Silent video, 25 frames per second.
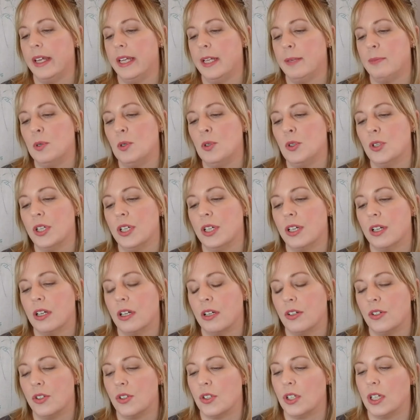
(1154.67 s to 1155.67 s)
In a Balkan
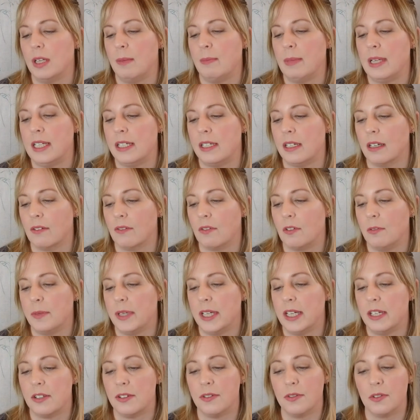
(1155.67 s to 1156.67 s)
country mending from
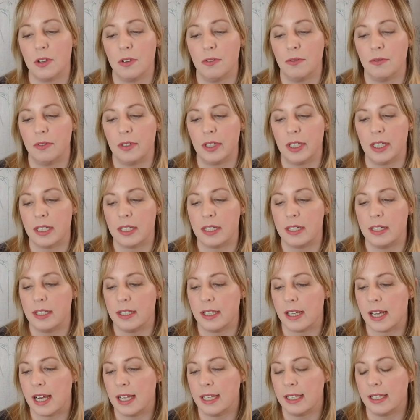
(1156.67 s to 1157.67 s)
years of conflict,
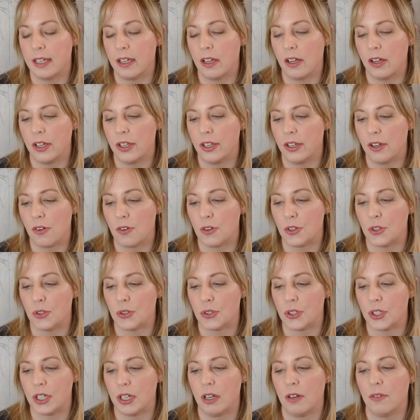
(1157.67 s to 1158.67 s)
Natalia, a young
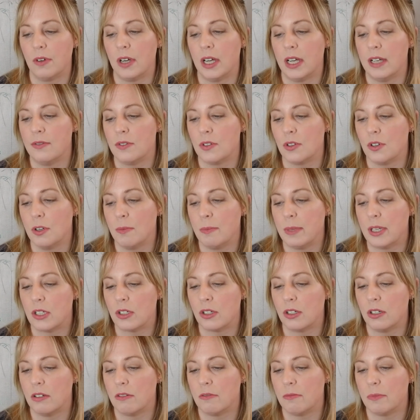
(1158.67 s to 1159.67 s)
doctor, arrives on a
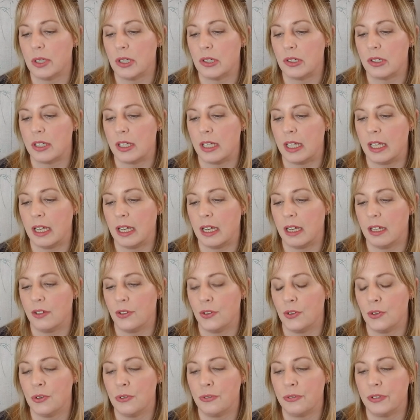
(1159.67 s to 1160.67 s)
mission of mercy at
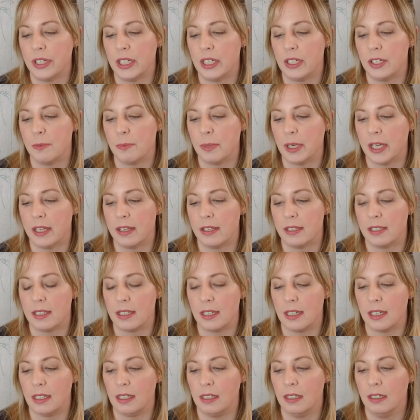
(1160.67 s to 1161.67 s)
an orphanage by the
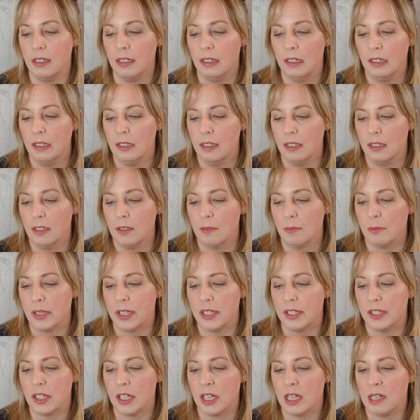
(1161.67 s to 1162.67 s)
sea.
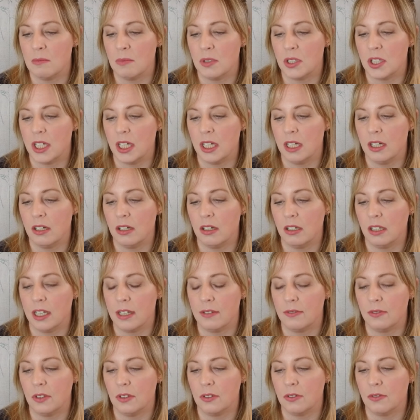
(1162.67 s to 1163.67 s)
By the time she and her
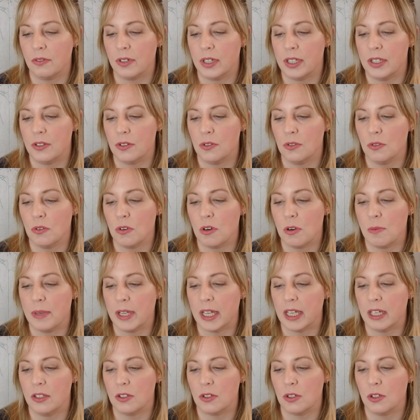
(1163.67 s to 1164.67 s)
lifelong friend Zora
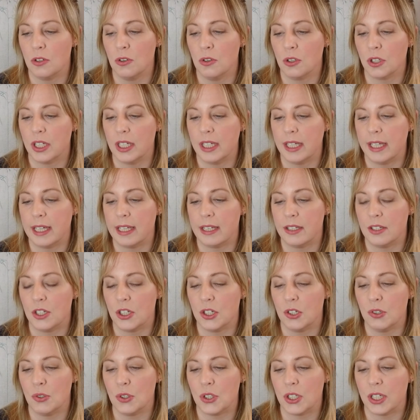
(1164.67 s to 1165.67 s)
begin to inoculate the
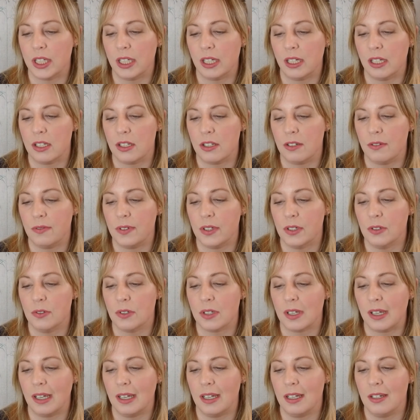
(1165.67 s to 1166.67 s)
children there, she
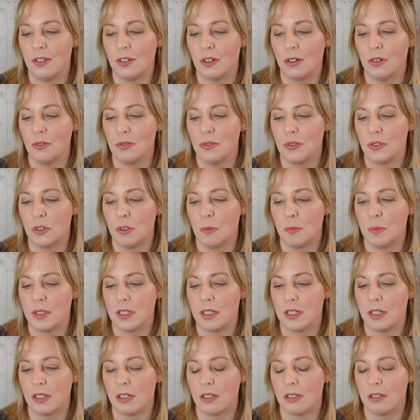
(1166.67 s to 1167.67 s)
feels age old
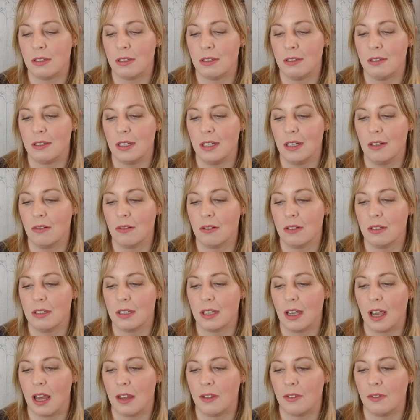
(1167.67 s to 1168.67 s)
superstitions and
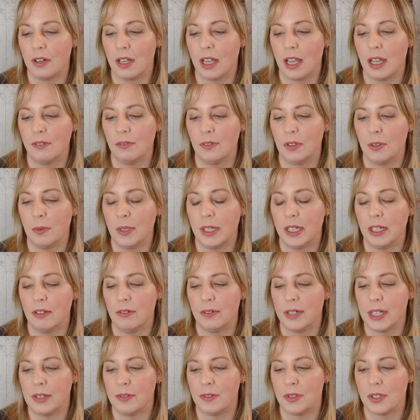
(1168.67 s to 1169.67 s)
secrets gathering
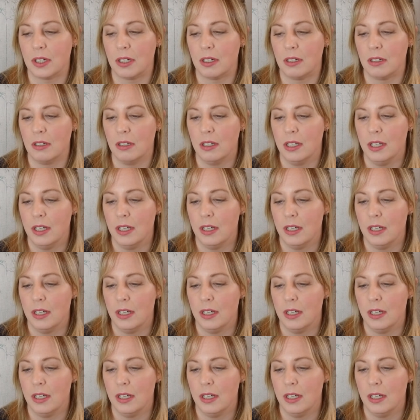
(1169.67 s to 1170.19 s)
everywhere around her.